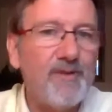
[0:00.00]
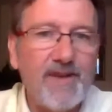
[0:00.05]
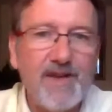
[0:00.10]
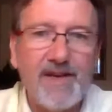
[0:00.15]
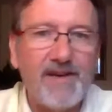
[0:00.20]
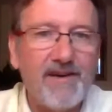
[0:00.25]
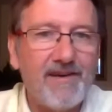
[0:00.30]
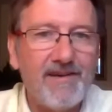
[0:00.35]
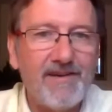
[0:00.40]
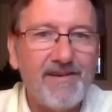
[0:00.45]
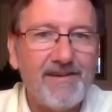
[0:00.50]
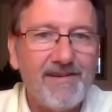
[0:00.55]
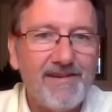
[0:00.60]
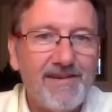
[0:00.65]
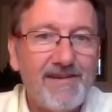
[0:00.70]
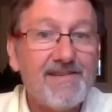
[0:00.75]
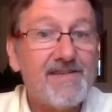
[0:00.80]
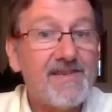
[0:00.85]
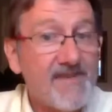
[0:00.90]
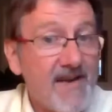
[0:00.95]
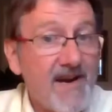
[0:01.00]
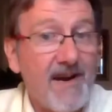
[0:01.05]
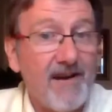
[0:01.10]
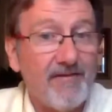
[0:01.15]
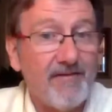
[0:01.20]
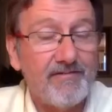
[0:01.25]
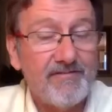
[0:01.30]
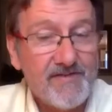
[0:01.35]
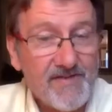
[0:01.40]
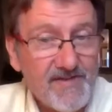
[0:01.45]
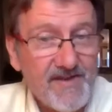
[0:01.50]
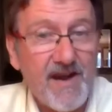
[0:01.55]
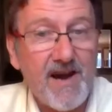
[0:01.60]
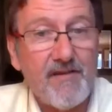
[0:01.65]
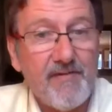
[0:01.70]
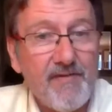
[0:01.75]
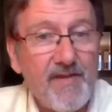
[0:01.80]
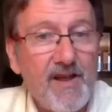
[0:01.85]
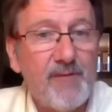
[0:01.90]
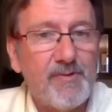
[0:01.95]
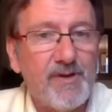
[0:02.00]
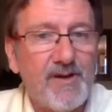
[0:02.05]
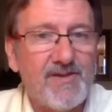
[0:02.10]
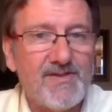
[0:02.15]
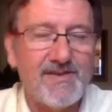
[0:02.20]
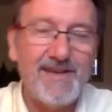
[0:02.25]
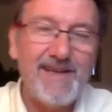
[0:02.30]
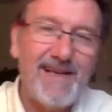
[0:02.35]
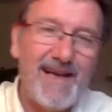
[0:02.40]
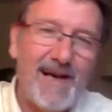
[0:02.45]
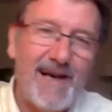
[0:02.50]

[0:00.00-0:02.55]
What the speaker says: care, serve that person.